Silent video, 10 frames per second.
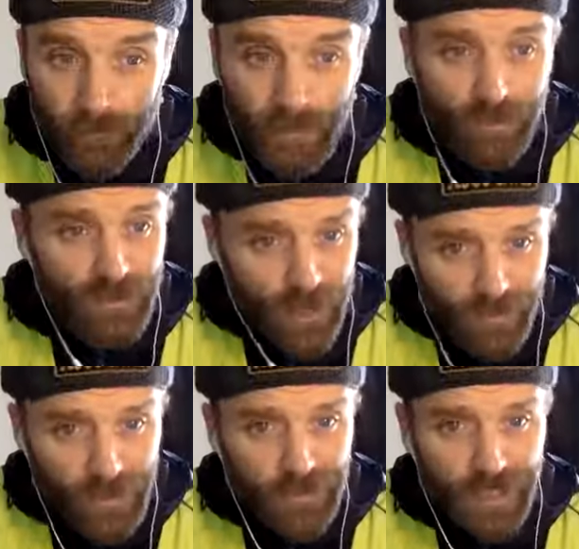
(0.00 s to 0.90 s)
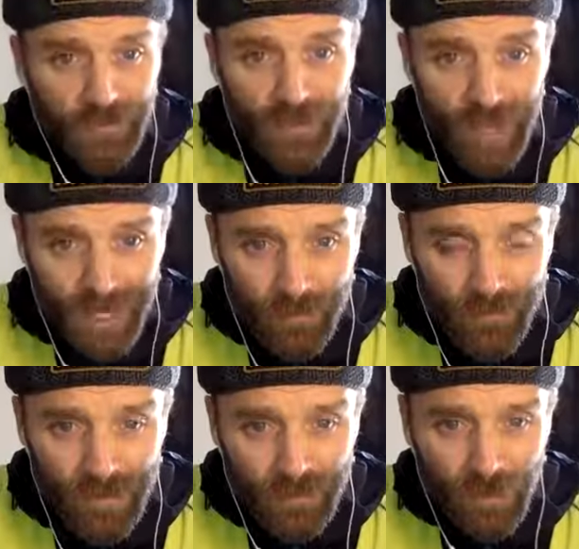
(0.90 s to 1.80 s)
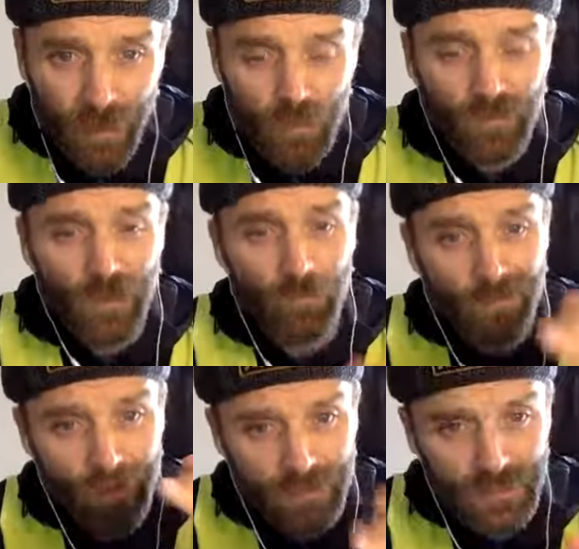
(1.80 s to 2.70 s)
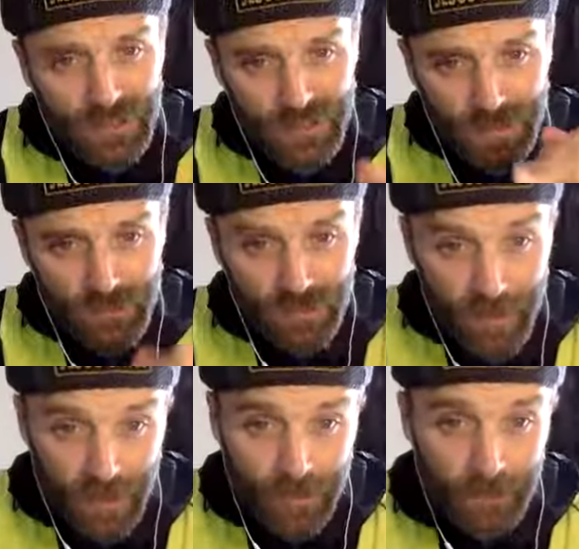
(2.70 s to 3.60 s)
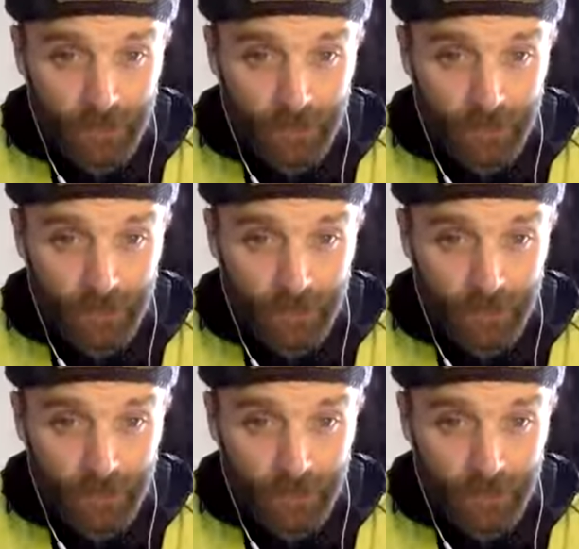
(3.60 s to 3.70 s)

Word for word: How dare they take the name of the living God with irreverence and disrespect?